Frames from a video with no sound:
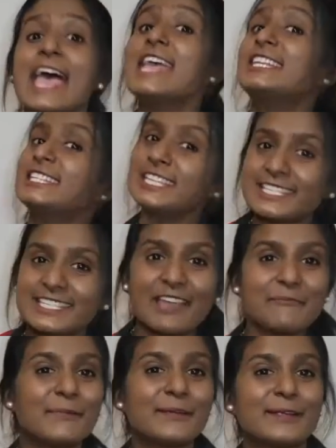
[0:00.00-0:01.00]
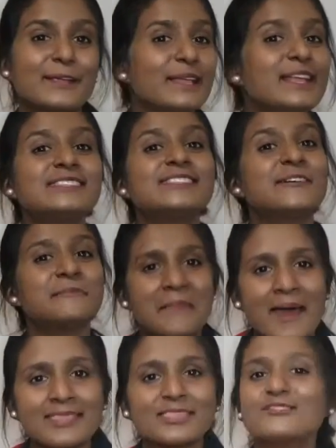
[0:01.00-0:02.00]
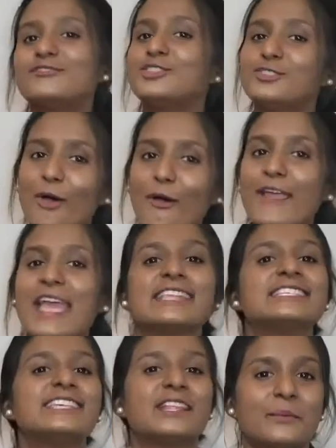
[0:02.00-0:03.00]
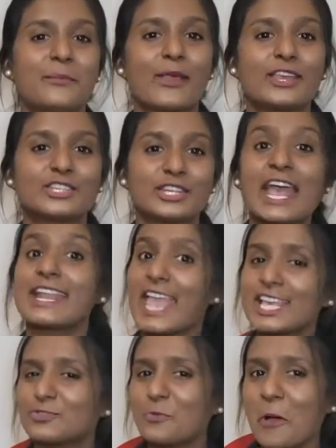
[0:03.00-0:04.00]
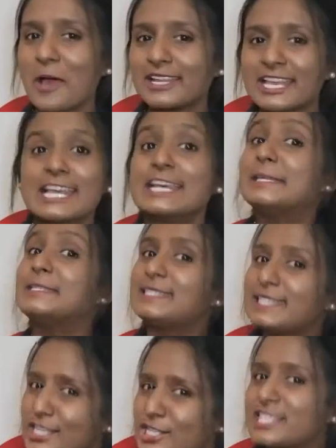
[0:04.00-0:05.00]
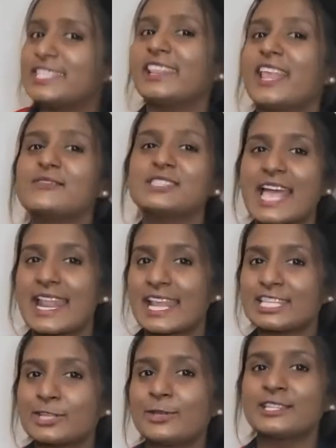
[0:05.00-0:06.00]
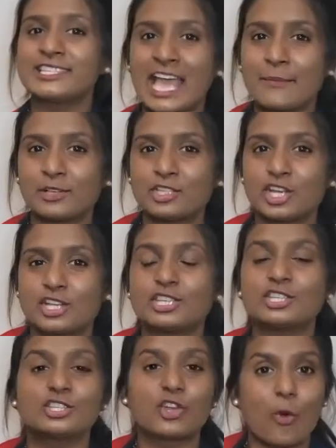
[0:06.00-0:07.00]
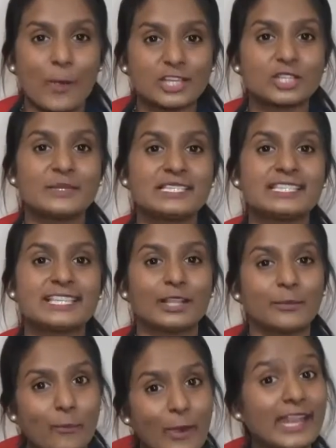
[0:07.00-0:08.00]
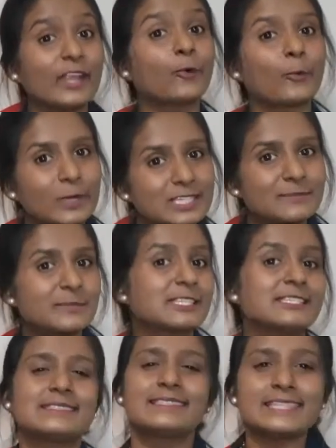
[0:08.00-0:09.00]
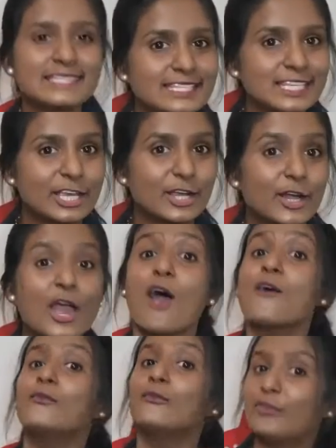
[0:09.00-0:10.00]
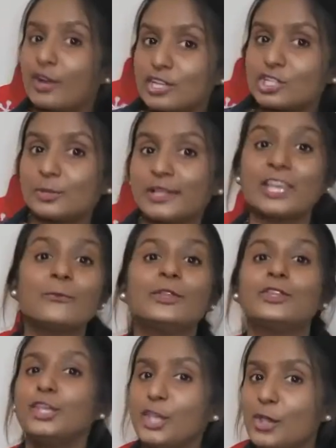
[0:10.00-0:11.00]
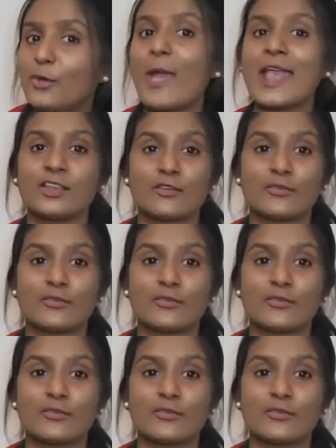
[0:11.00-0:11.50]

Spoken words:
It's December. It's the month of joy and celebration. And guess what? CJCLife San Antonio Tamil Church is going to be celebrating Christmas this year virtually with you and your